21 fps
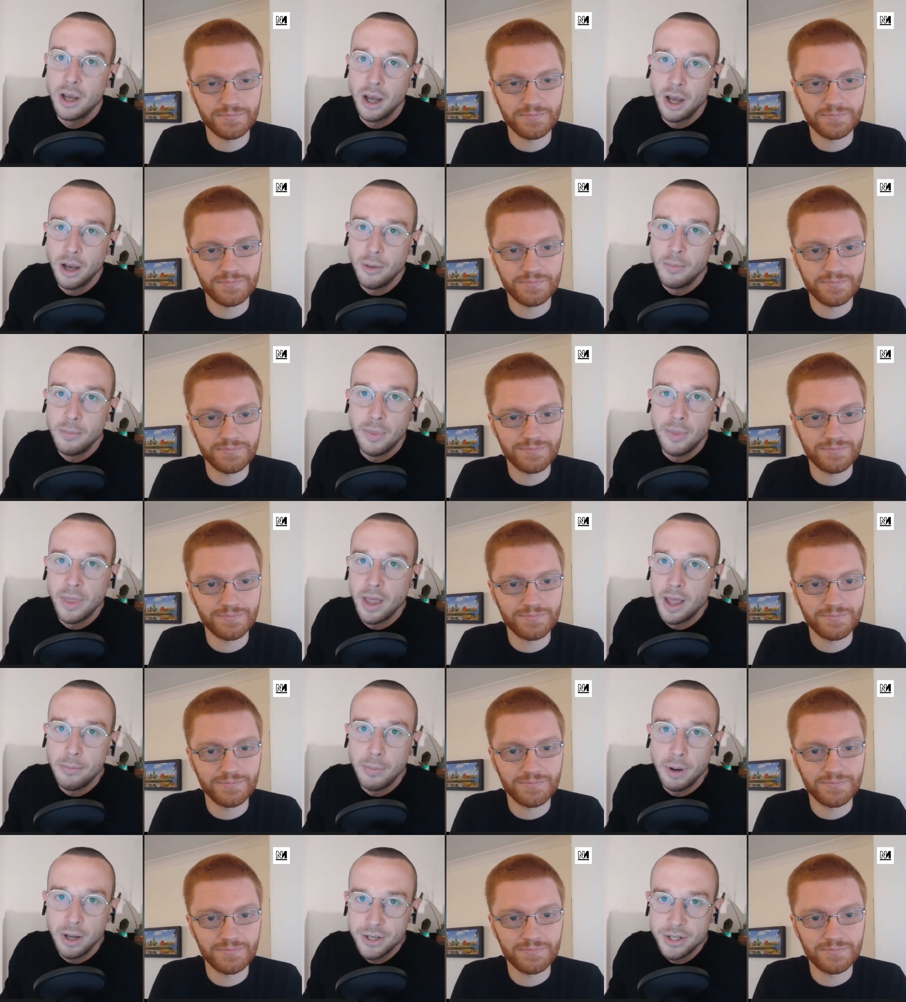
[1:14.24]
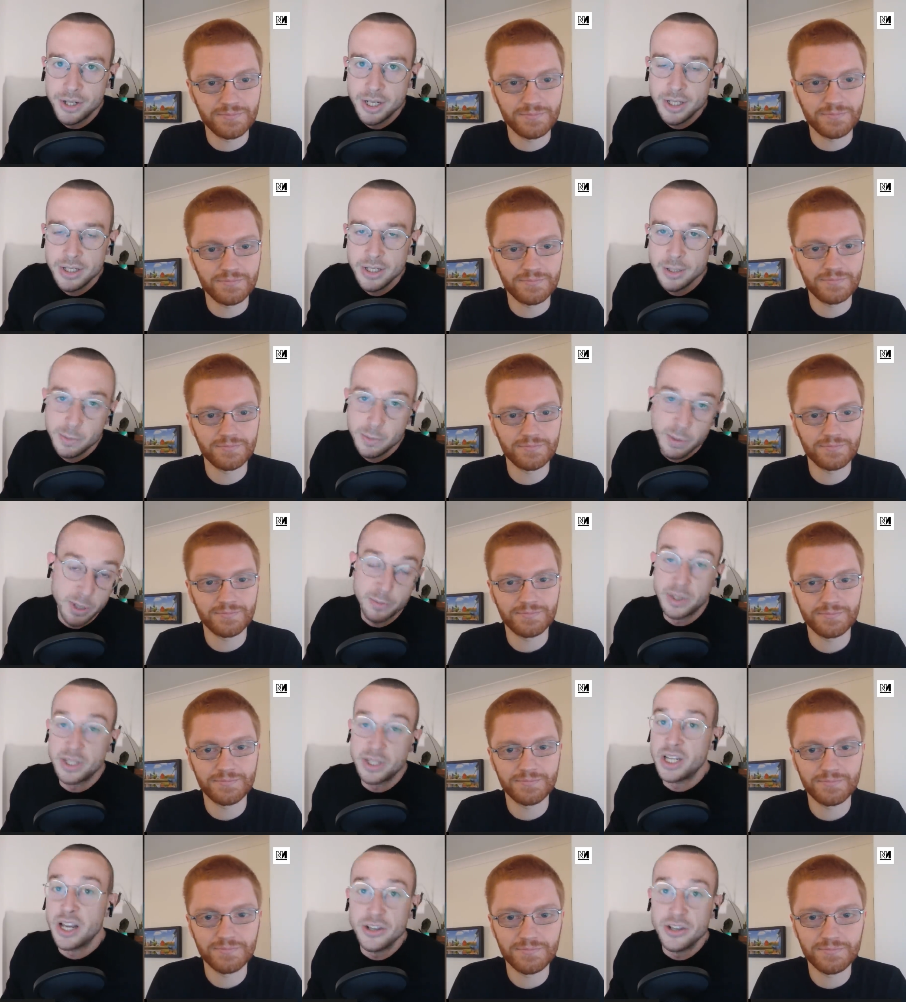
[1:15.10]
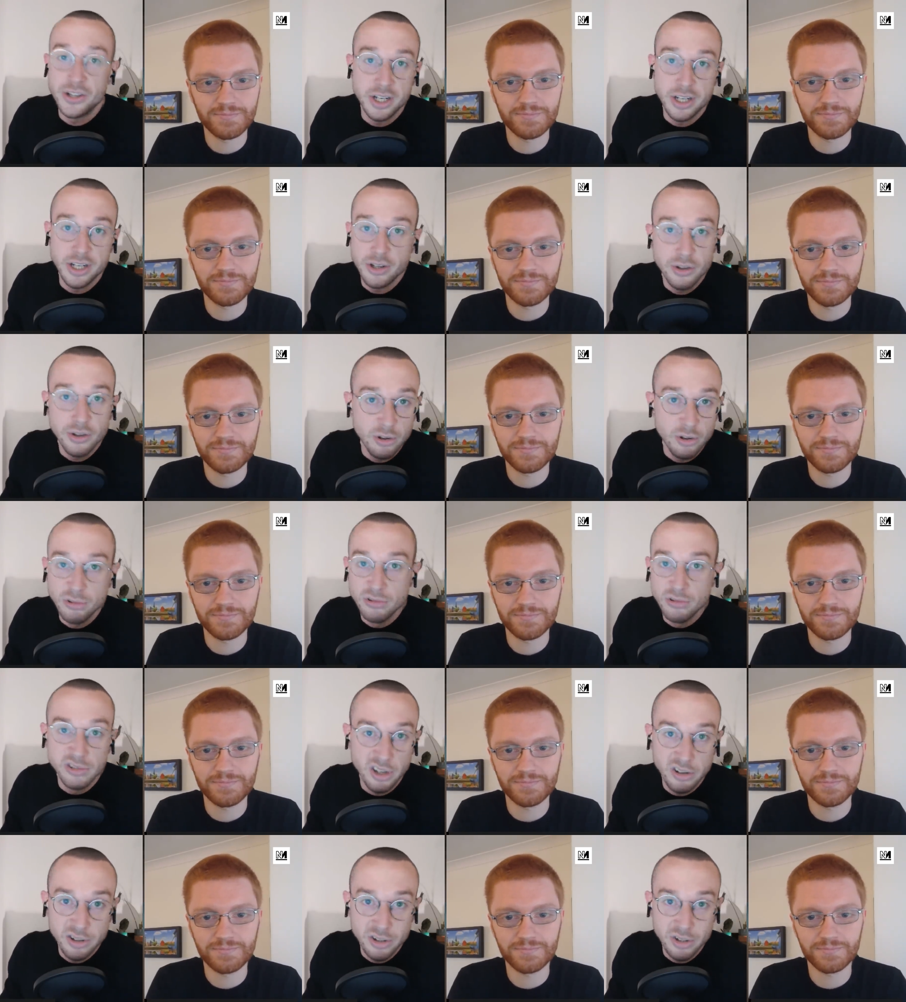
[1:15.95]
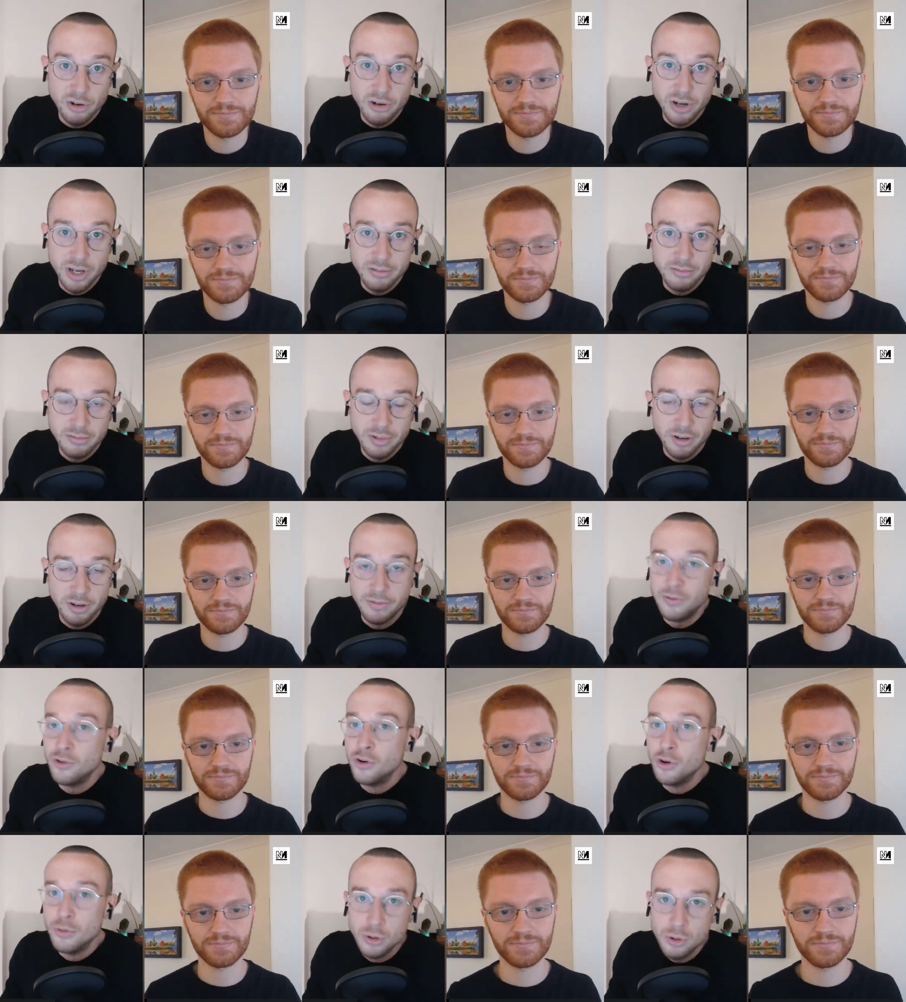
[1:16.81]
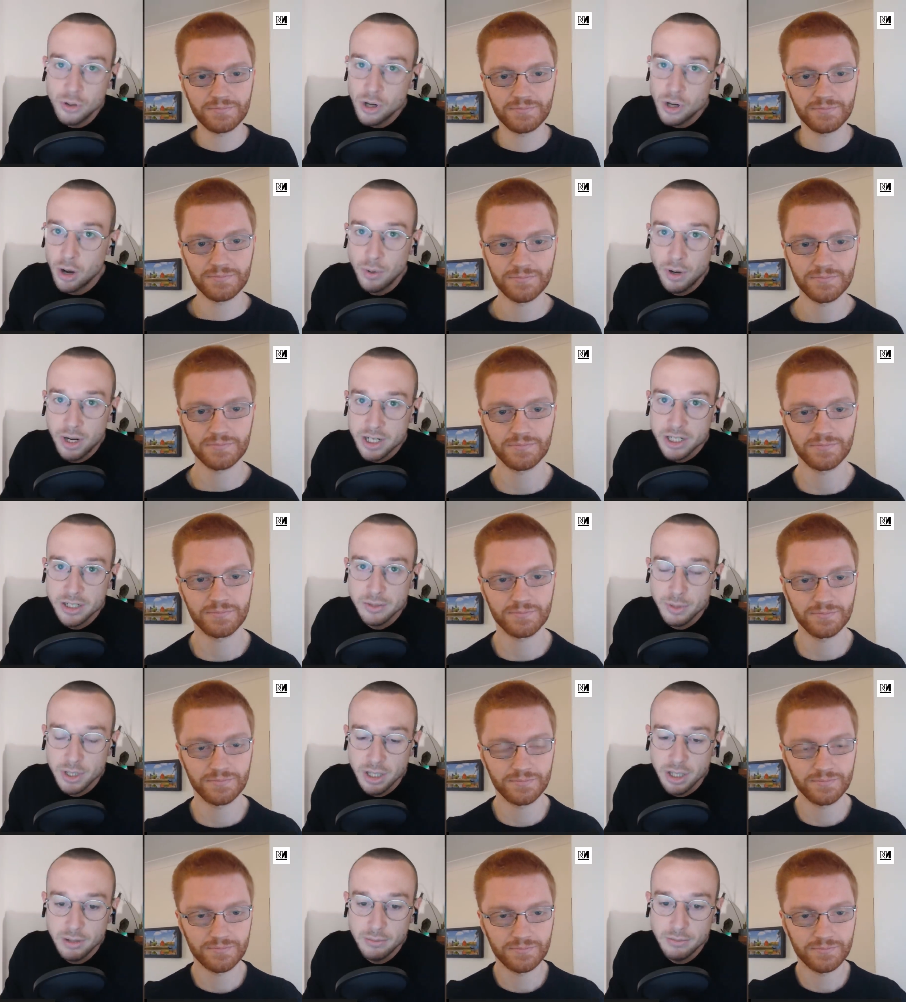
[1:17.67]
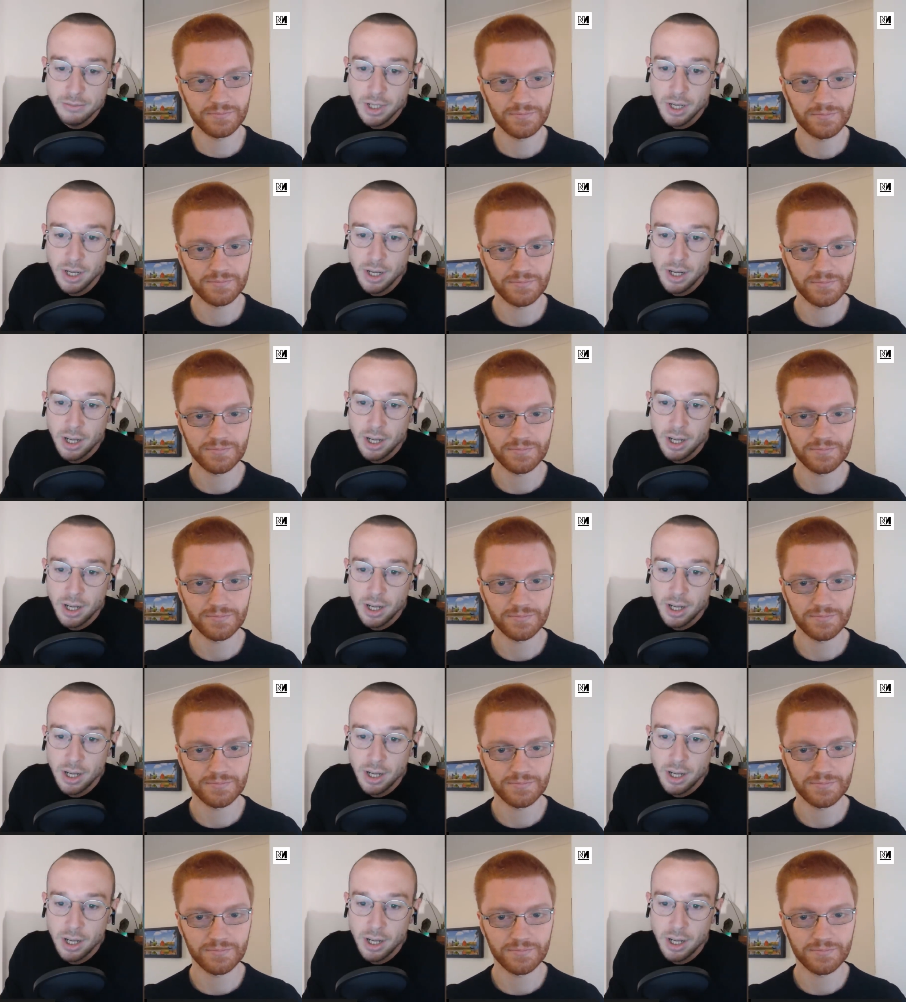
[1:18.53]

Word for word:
Speaker 1: um, their budgets. I suppose potentially you could also join a formal coalition with them.